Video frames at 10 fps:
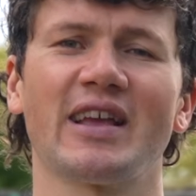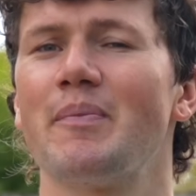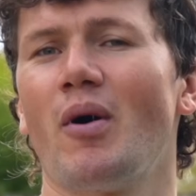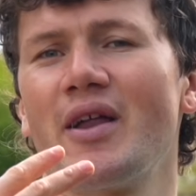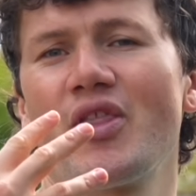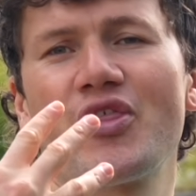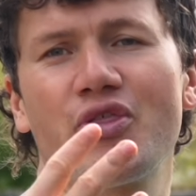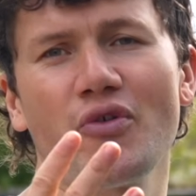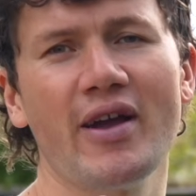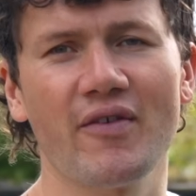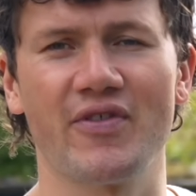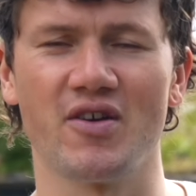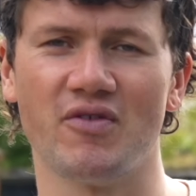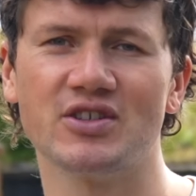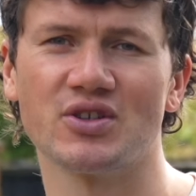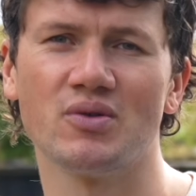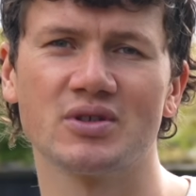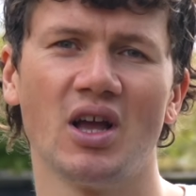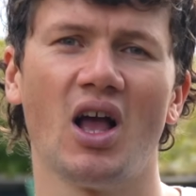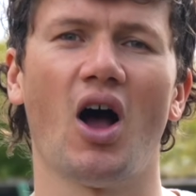say, buying 3 of the
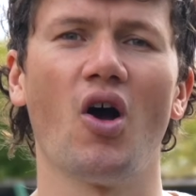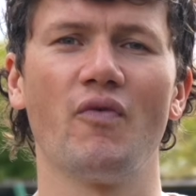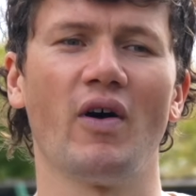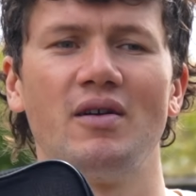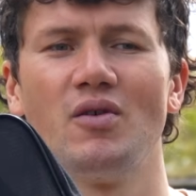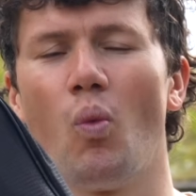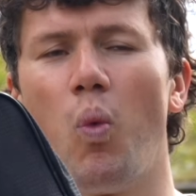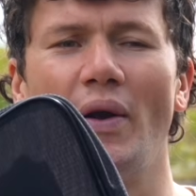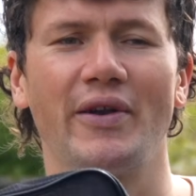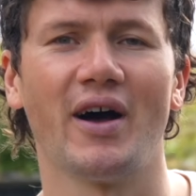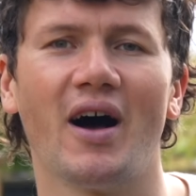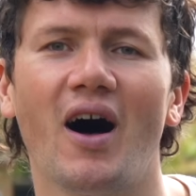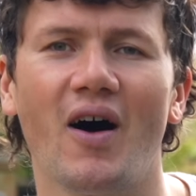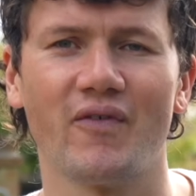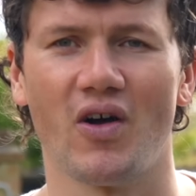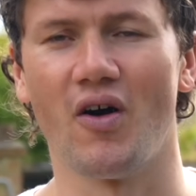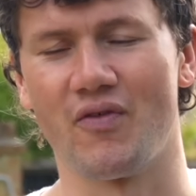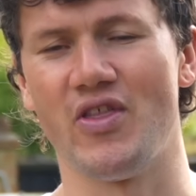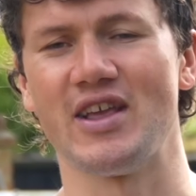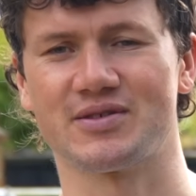originals over 1.5
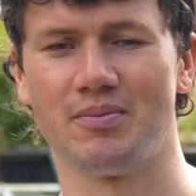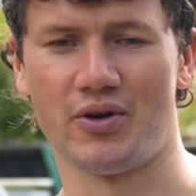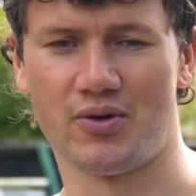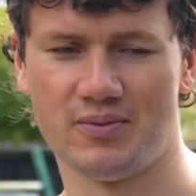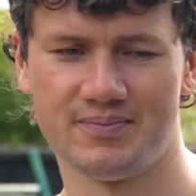of this model.